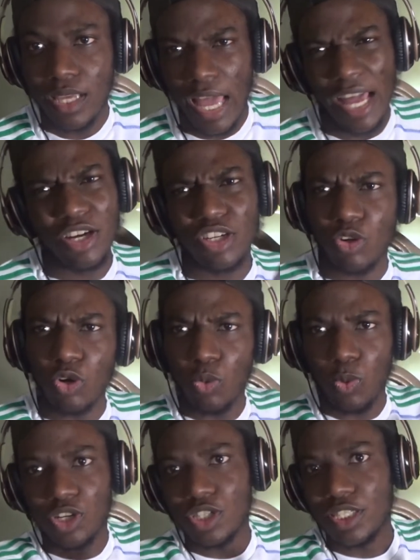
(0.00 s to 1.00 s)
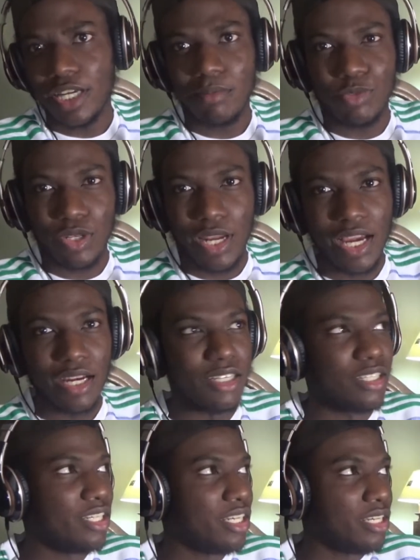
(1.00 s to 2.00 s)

I could go want to jam to like a